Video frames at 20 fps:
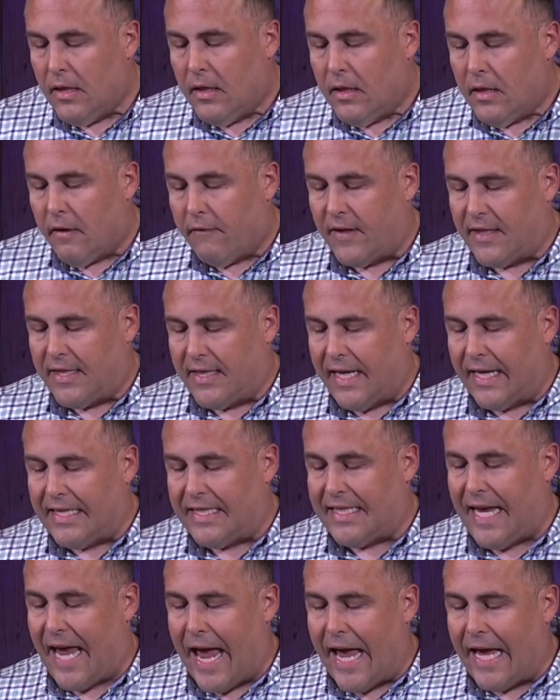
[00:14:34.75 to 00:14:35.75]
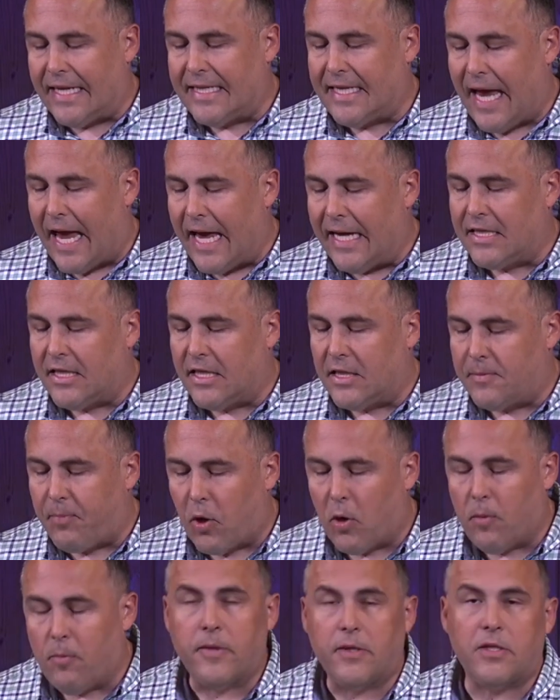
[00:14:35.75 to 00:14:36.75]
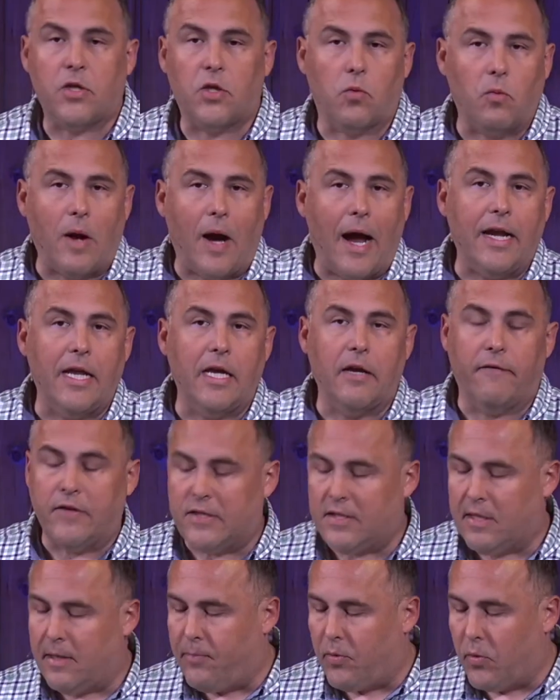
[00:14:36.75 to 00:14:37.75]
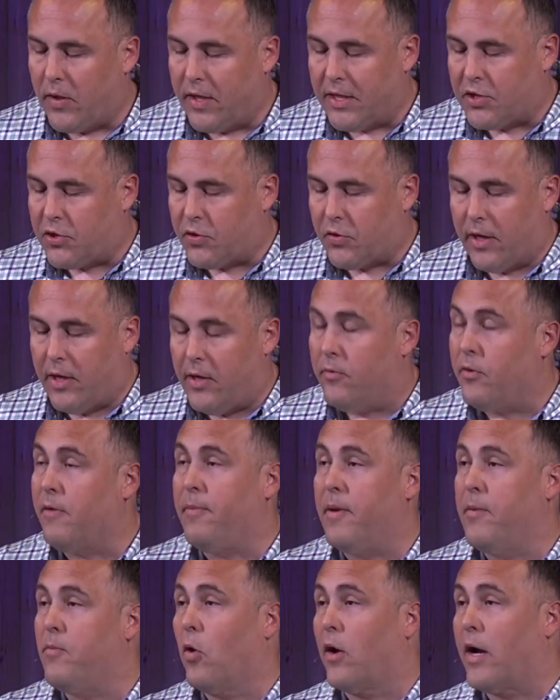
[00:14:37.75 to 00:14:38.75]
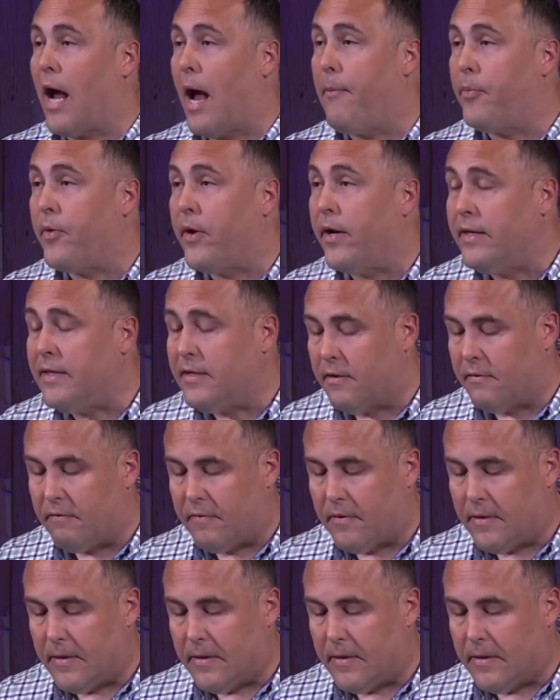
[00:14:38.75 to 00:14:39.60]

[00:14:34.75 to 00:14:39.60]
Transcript: If the text has as its purpose the writing of a simple history, it would have been more comprehensive.